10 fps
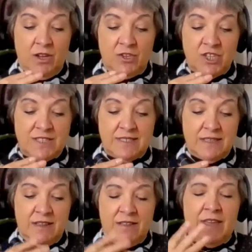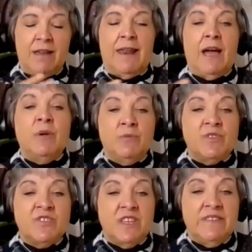just the allowing,
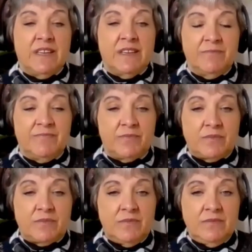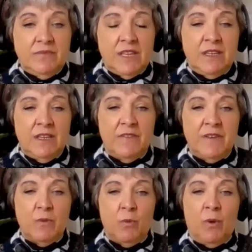receiving. I
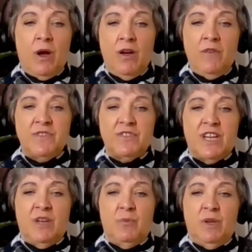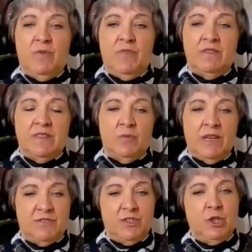think half the time we think that we
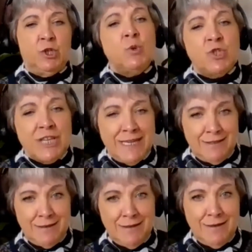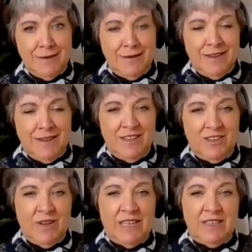have to negotiate,
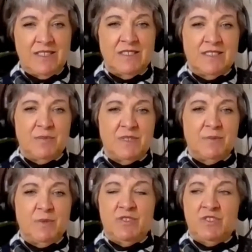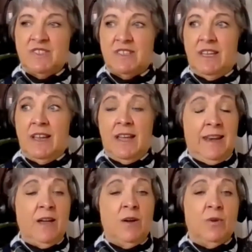and it's sometimes we just
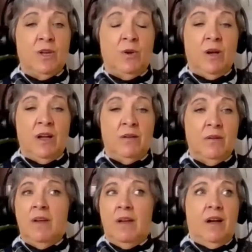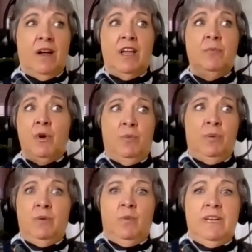allow, I am
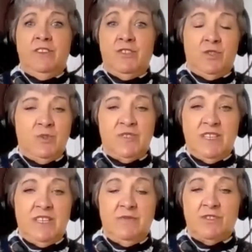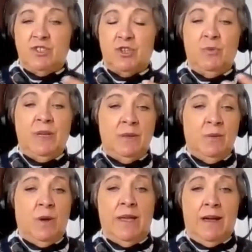open and willing to receive, to show me the
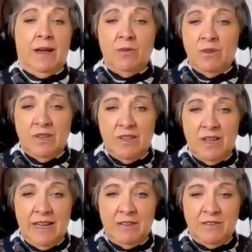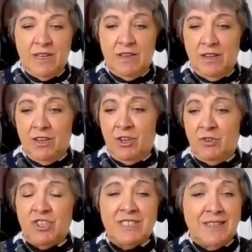way how. And,
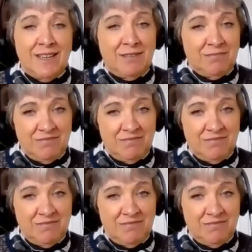just like